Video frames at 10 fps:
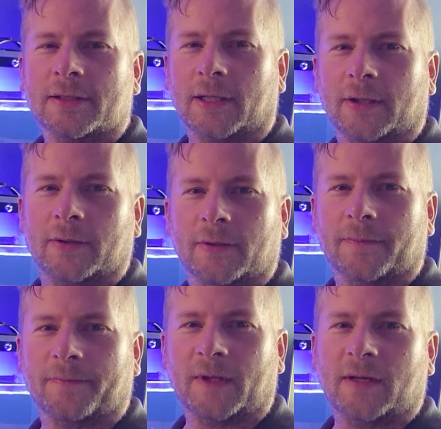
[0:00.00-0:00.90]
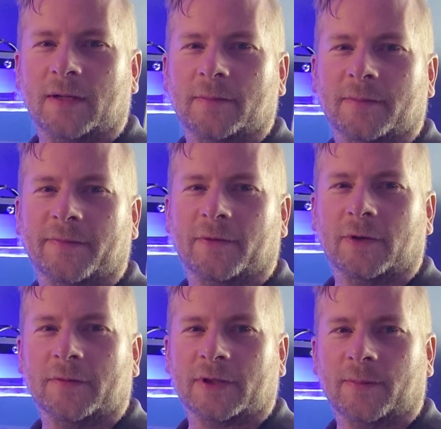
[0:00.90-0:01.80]
So
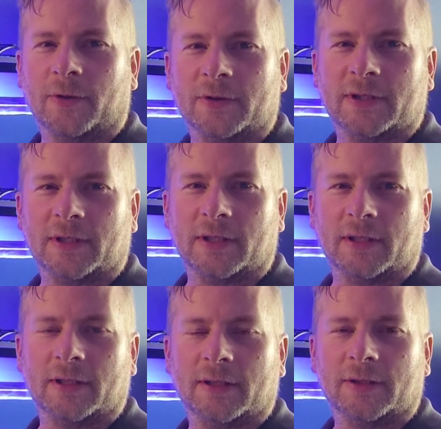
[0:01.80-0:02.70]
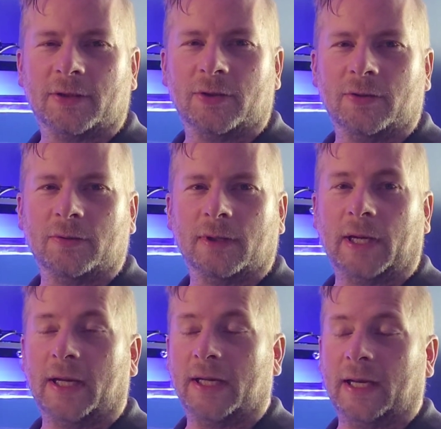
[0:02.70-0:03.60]
before I was unboxing the new
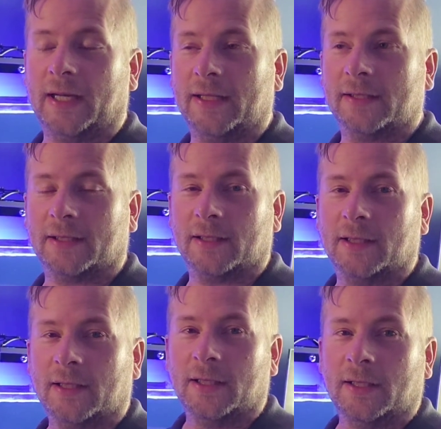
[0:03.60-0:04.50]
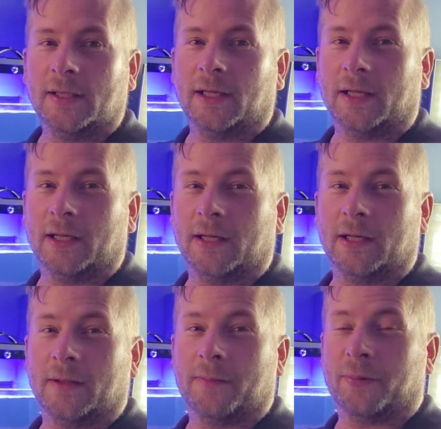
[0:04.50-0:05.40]
88
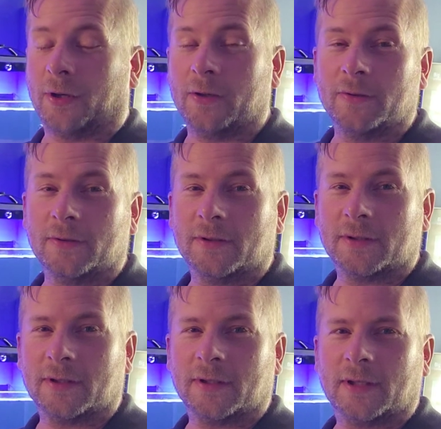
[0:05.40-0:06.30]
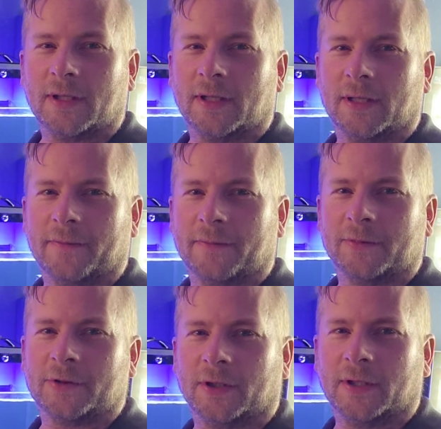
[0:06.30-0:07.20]
Pros
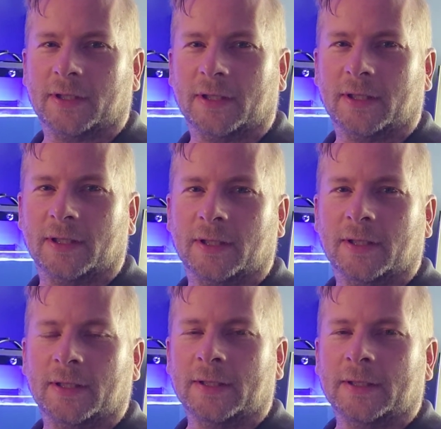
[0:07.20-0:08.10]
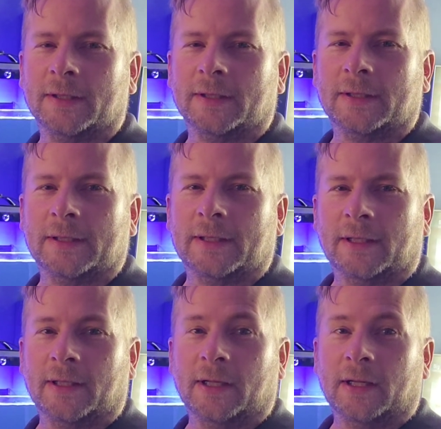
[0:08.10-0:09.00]
from China,
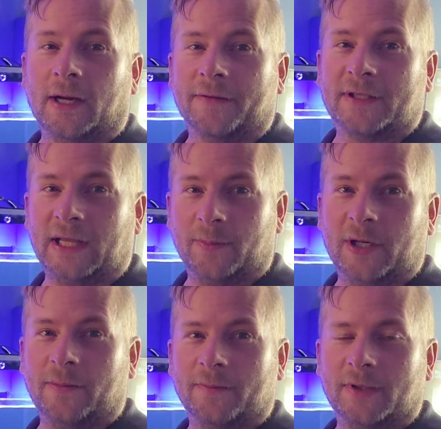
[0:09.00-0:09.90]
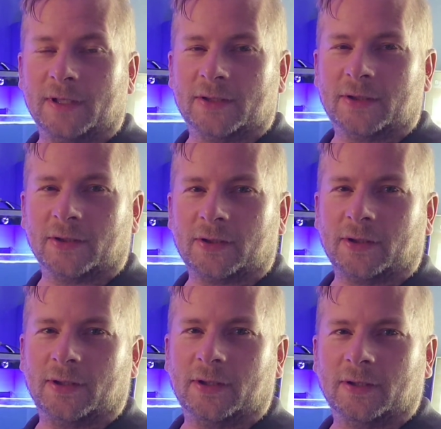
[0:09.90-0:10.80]
I've set them up. It took
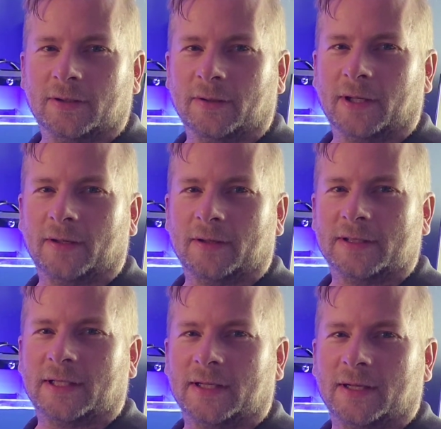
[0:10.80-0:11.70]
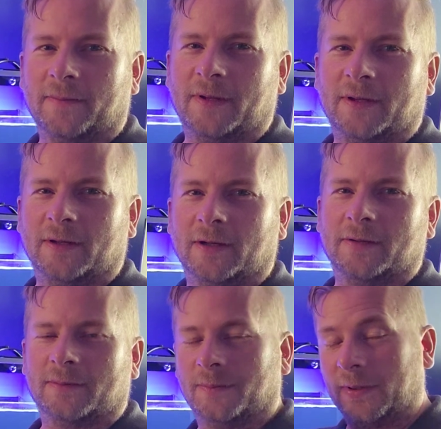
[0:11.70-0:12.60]
quite a lot of setting up. I'll
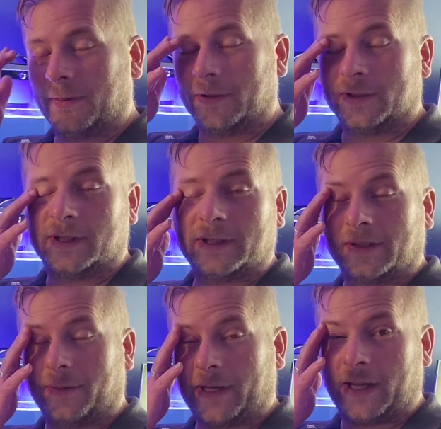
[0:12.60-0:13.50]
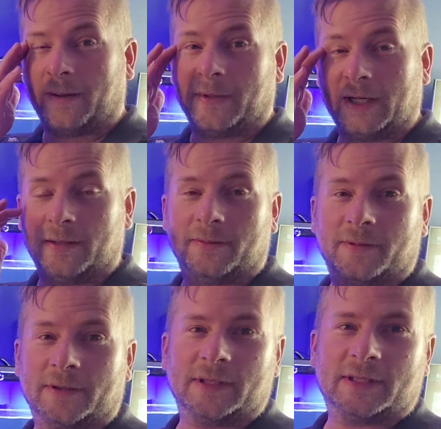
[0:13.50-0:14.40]
go a bit more into detail about that in a minute,
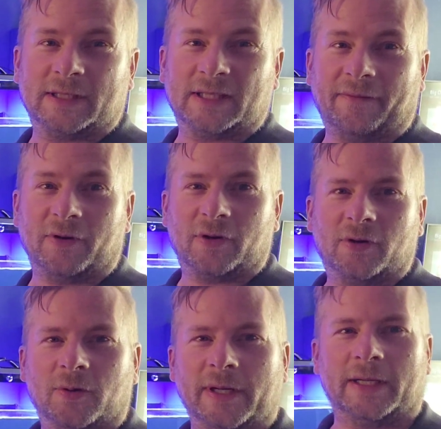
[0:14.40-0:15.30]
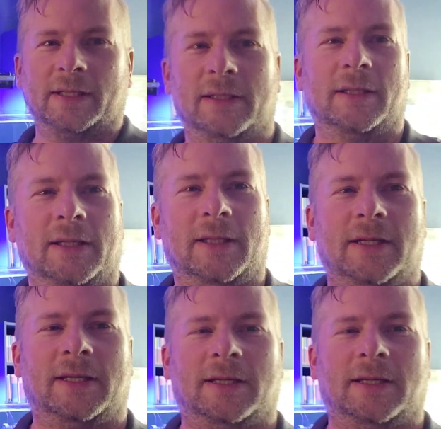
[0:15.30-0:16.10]
but let's just have a quick look.